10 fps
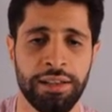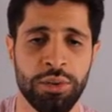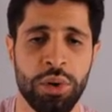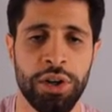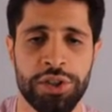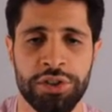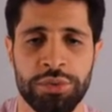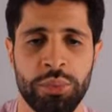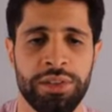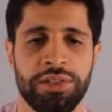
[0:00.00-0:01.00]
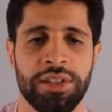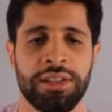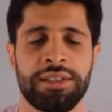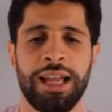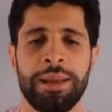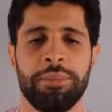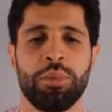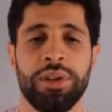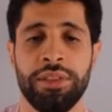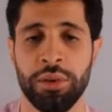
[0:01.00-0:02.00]
you are just wasting time
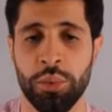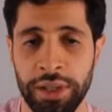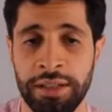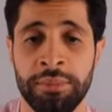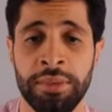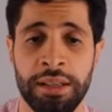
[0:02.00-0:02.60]
with the queen.